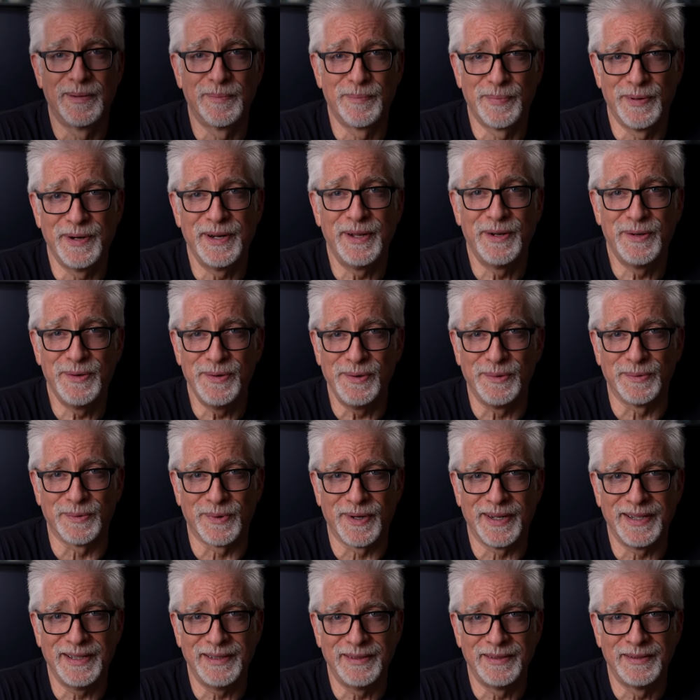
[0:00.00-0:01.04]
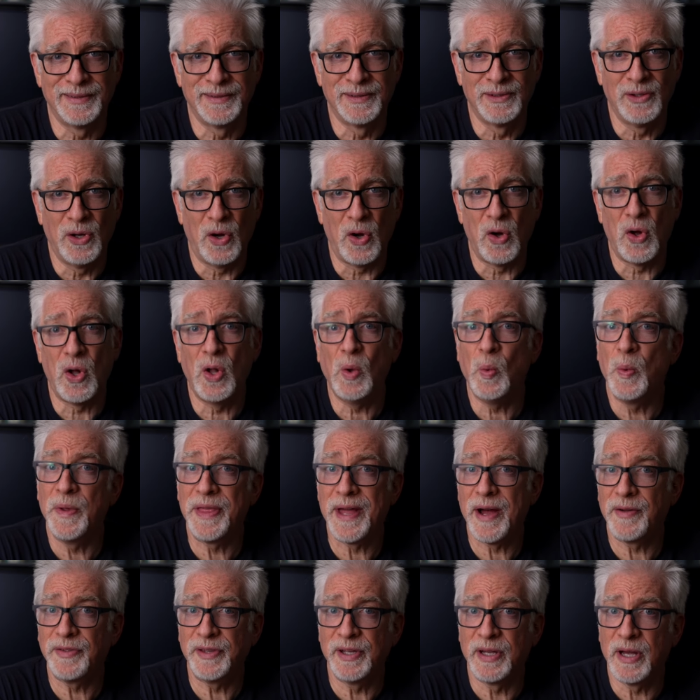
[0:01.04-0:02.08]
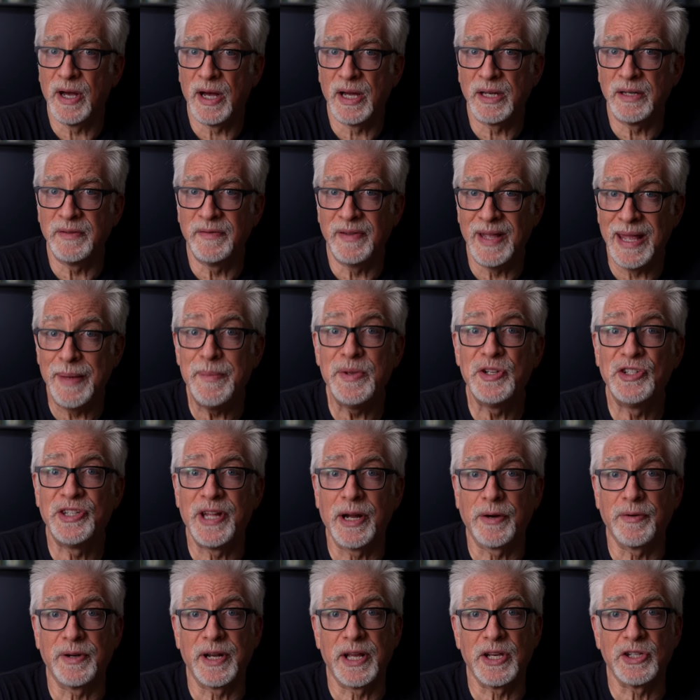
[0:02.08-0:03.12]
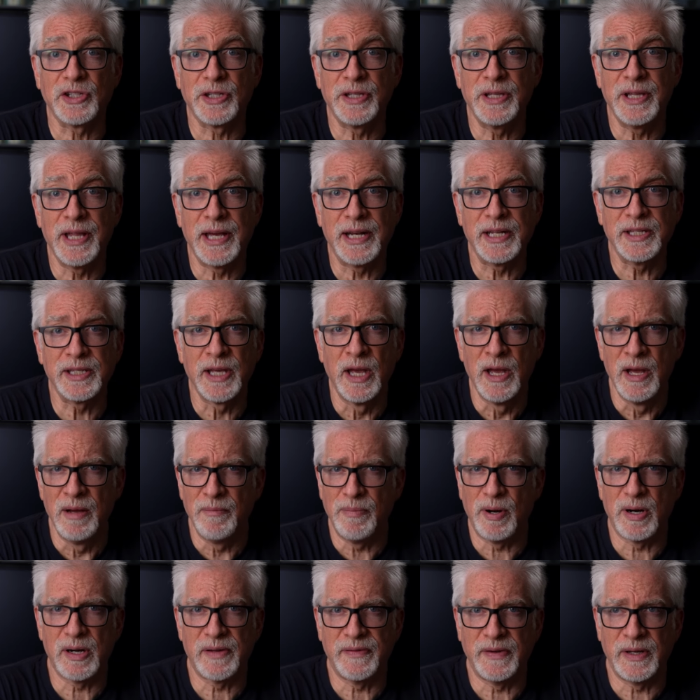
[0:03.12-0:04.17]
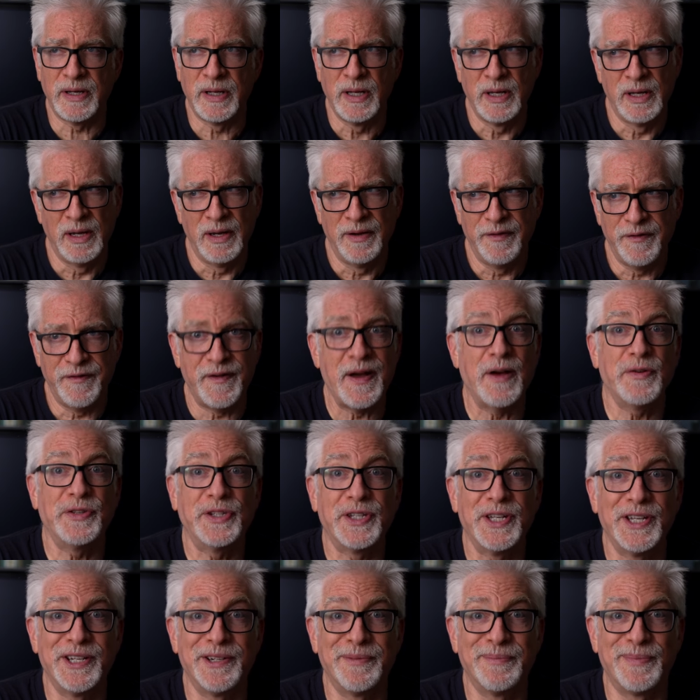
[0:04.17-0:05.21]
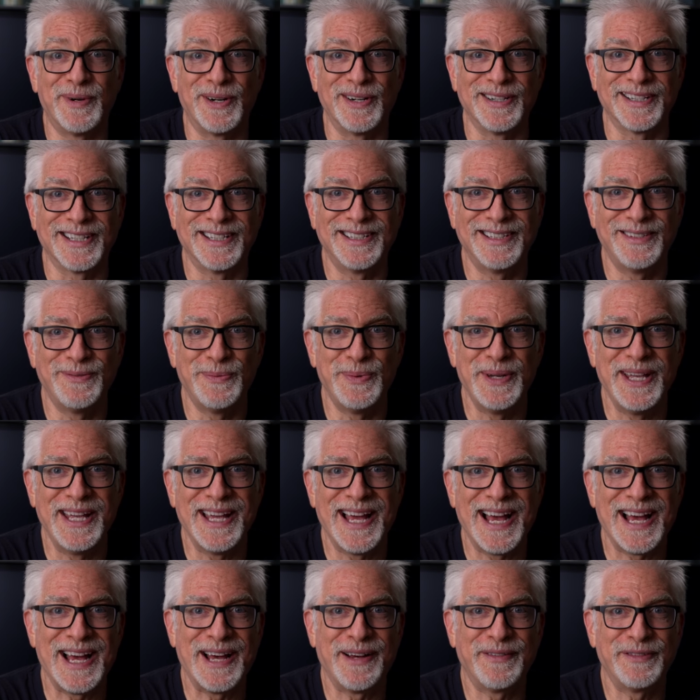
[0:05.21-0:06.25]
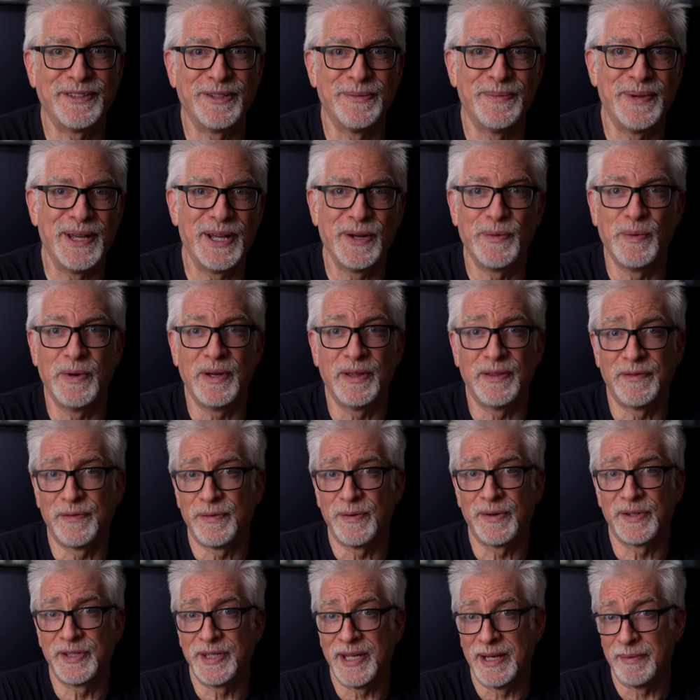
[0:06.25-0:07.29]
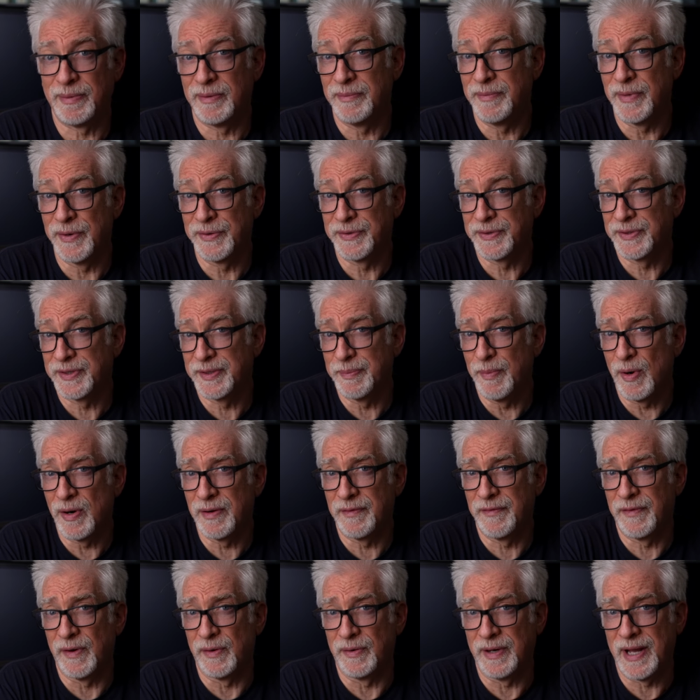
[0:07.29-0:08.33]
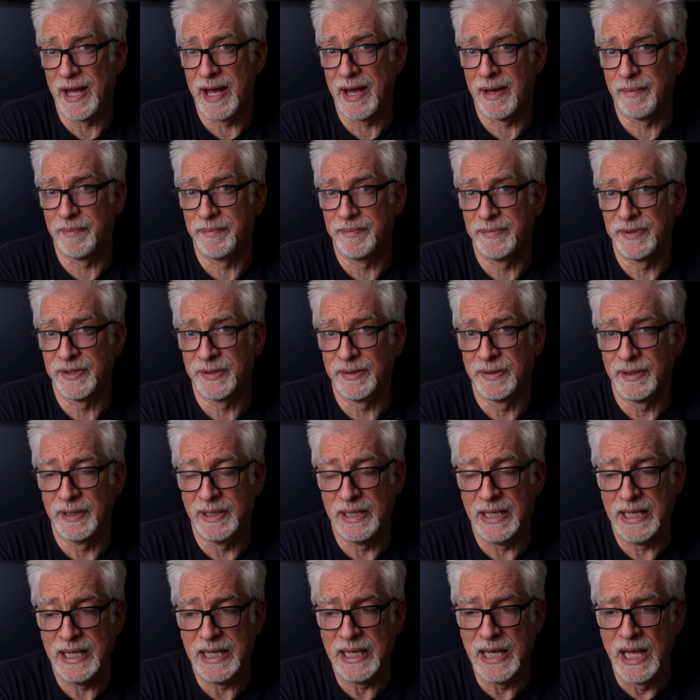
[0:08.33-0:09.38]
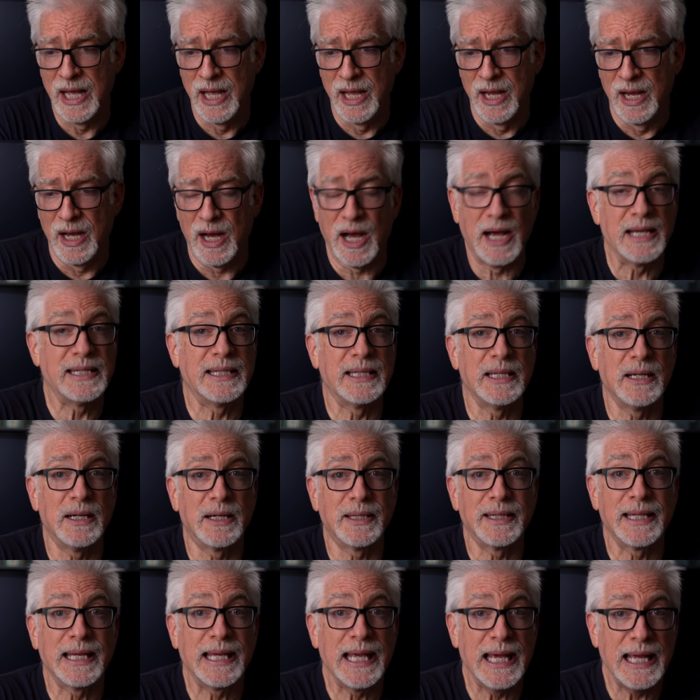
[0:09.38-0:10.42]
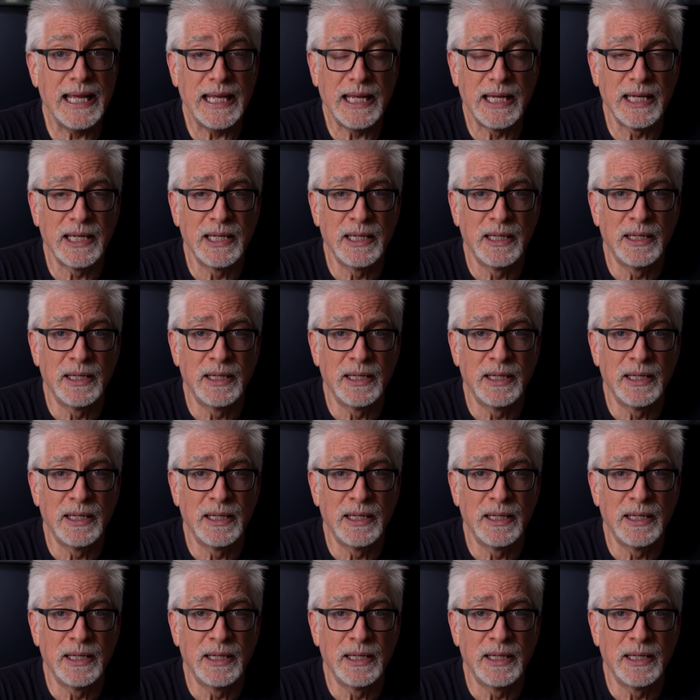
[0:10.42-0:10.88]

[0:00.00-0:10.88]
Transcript: Pretty cool, right? All without the kind of image degradation that is part of a Faustian bargain we have to make with, for example, most smartphone apps. The icing on the cake,